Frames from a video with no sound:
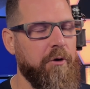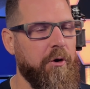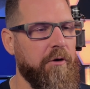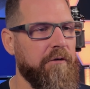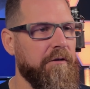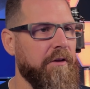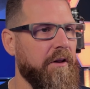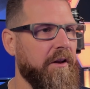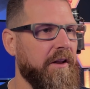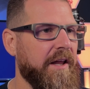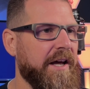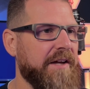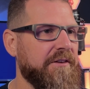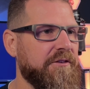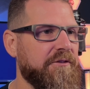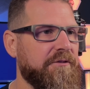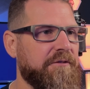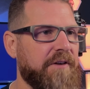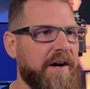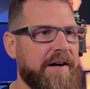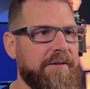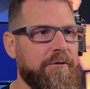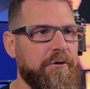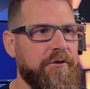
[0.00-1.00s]
over the last
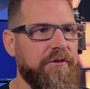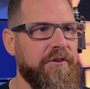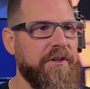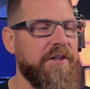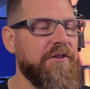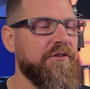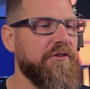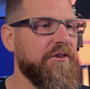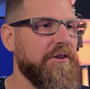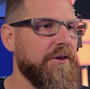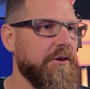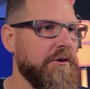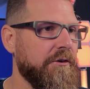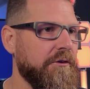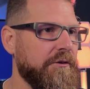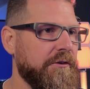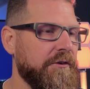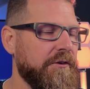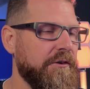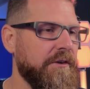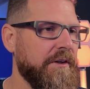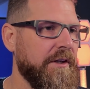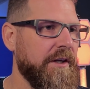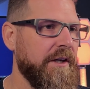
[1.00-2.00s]
five or six
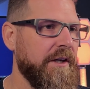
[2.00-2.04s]
years.